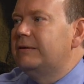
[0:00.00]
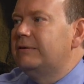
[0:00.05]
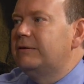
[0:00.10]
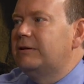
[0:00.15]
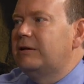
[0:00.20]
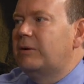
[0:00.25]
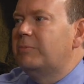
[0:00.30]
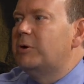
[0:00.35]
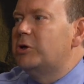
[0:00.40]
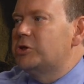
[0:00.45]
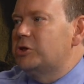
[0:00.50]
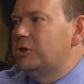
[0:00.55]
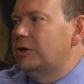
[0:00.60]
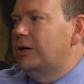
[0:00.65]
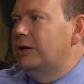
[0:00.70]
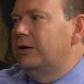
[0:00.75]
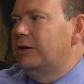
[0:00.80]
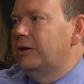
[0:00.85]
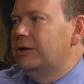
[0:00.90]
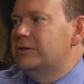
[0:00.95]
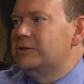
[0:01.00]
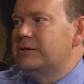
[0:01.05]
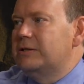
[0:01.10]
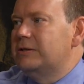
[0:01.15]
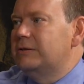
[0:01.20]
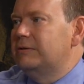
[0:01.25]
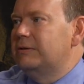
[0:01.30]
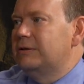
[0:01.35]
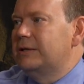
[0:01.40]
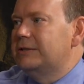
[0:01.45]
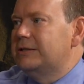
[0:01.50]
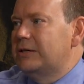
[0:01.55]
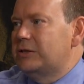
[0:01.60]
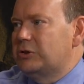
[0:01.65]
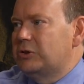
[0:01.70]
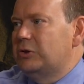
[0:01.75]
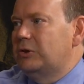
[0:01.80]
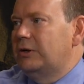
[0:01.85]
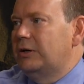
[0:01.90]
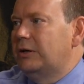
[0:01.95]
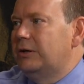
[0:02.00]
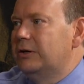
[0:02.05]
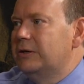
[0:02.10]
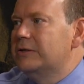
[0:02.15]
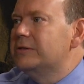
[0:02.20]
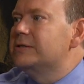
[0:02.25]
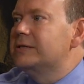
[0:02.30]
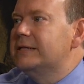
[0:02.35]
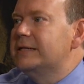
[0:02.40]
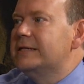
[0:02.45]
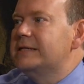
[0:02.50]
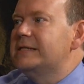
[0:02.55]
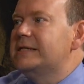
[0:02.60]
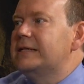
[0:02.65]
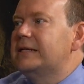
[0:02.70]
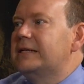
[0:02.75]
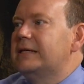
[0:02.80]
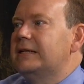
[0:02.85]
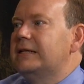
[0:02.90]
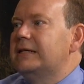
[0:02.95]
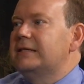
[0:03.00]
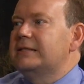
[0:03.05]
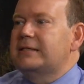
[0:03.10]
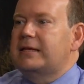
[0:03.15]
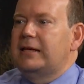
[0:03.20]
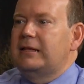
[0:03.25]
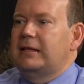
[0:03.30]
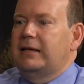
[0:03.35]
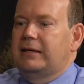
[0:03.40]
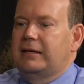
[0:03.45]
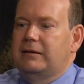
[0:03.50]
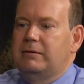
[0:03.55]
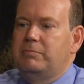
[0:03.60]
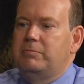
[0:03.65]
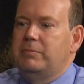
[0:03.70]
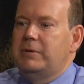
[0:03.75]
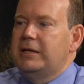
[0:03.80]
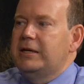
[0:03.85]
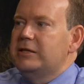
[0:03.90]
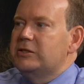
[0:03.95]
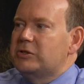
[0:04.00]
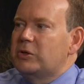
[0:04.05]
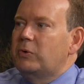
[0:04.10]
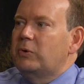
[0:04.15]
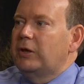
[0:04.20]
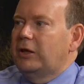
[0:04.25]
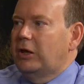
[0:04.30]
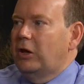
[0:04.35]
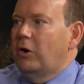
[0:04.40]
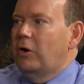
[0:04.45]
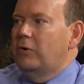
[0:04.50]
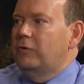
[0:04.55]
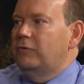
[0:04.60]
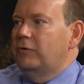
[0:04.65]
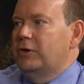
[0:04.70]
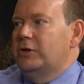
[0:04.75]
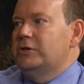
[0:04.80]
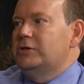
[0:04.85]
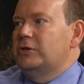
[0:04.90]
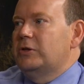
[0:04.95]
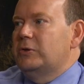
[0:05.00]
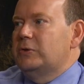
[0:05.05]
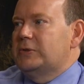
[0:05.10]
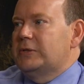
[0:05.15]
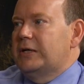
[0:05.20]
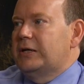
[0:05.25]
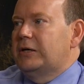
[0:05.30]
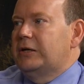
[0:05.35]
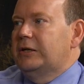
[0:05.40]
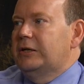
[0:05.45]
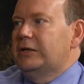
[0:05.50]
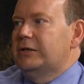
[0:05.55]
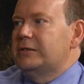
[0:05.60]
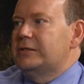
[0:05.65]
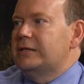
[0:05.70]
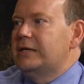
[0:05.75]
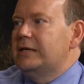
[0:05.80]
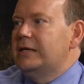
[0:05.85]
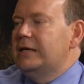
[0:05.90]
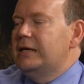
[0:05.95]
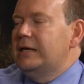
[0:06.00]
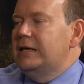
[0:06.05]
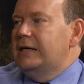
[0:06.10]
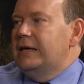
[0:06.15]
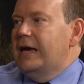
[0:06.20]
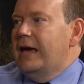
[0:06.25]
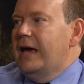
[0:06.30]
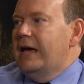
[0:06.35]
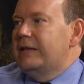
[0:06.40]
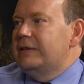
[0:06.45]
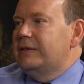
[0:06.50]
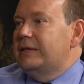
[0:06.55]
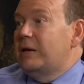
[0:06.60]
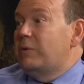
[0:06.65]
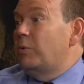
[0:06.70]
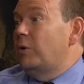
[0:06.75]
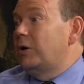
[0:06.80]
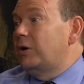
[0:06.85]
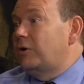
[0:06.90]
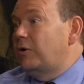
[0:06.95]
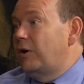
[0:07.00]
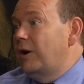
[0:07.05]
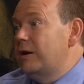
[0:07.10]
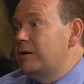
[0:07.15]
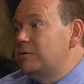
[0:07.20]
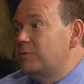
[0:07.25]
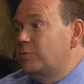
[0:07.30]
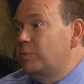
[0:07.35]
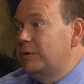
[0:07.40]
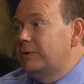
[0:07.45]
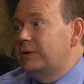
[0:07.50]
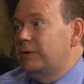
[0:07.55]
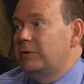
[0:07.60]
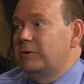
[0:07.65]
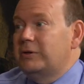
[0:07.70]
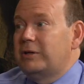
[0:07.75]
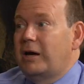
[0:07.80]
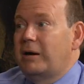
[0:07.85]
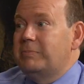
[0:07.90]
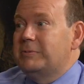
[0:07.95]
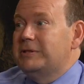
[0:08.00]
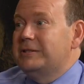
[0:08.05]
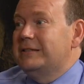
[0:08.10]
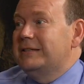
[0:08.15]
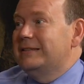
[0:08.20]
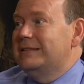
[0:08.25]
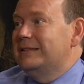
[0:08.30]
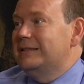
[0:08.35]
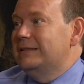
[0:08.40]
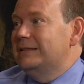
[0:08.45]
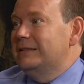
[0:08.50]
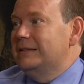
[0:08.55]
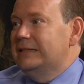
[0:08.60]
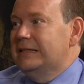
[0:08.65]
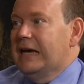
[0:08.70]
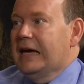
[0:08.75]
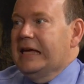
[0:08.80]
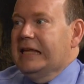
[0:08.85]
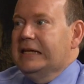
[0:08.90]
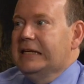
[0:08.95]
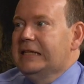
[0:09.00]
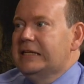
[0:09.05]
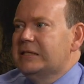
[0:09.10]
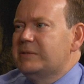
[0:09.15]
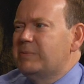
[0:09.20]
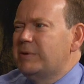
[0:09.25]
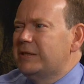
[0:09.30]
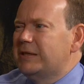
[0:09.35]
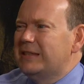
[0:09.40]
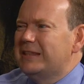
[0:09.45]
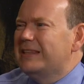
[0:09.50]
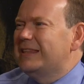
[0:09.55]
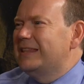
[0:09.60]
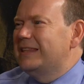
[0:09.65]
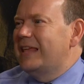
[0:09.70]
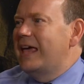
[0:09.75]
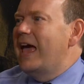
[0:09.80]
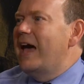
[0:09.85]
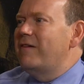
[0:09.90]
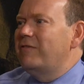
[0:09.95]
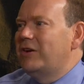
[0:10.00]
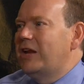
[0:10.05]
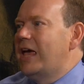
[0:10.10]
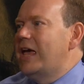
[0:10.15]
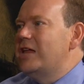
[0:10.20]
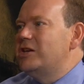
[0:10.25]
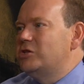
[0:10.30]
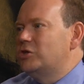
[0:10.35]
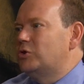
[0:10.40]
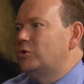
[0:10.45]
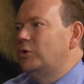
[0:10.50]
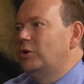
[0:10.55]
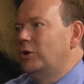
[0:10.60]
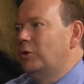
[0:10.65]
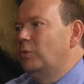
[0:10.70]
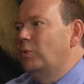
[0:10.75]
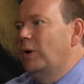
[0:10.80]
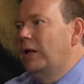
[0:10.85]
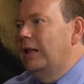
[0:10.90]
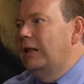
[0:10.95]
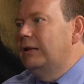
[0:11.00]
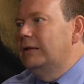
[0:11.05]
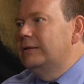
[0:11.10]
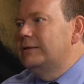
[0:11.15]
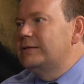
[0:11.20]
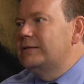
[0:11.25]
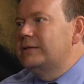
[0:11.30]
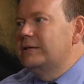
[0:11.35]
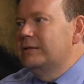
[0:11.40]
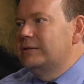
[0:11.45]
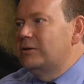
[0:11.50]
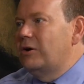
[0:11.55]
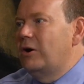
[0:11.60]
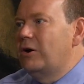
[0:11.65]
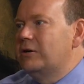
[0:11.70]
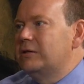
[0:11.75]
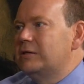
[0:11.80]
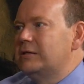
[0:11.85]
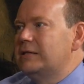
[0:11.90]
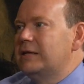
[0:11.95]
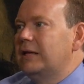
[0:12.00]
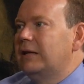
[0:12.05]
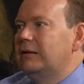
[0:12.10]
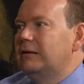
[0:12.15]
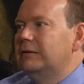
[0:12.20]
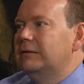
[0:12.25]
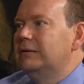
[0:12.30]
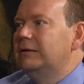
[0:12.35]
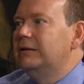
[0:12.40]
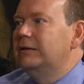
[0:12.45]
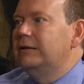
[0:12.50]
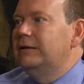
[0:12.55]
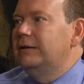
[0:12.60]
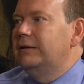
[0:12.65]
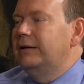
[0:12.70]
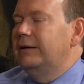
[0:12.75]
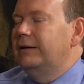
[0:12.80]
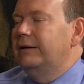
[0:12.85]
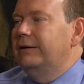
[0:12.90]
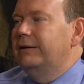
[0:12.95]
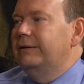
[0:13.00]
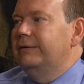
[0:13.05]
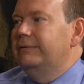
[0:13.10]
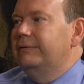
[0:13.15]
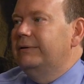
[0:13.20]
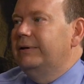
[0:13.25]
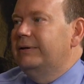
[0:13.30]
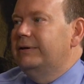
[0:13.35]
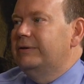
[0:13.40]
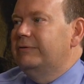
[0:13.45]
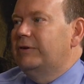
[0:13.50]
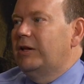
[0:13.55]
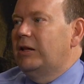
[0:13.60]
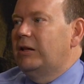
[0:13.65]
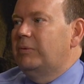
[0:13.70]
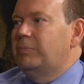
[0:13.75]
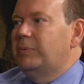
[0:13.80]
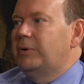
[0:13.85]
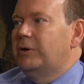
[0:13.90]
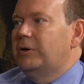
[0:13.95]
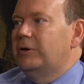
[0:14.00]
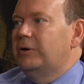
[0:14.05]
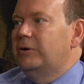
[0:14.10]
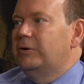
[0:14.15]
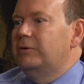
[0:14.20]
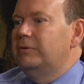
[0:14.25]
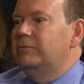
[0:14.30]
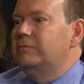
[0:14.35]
commercial areas and industrial areas in the city, and it's kind of like a mini zoning code for each of those areas. And they worked great when they were adopted in the 90s, but they haven't aged real well. It's hard to tell a developer